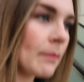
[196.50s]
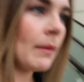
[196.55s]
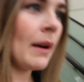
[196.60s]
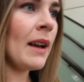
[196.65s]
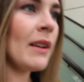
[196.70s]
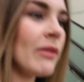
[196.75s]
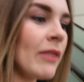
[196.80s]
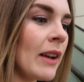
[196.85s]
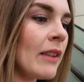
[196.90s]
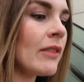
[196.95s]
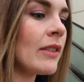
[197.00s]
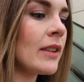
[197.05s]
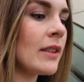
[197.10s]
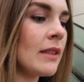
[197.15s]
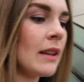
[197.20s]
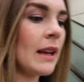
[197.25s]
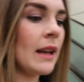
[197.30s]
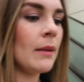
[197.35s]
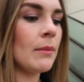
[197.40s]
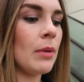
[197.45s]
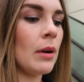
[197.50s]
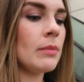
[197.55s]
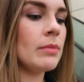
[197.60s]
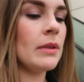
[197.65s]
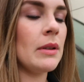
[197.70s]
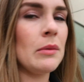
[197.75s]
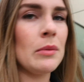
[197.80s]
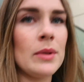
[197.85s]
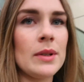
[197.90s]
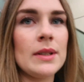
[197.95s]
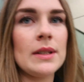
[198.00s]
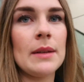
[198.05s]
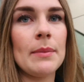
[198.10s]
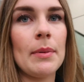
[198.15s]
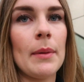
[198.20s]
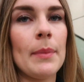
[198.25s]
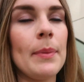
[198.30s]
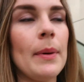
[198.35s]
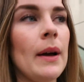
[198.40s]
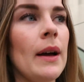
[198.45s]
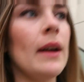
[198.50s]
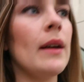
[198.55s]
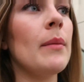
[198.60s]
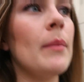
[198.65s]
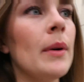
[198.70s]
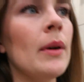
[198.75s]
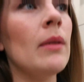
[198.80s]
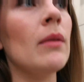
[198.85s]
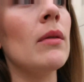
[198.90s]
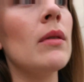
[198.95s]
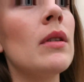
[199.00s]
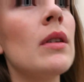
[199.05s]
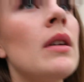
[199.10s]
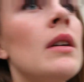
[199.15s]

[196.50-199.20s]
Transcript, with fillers: My favourite thing probably was the papaya milk.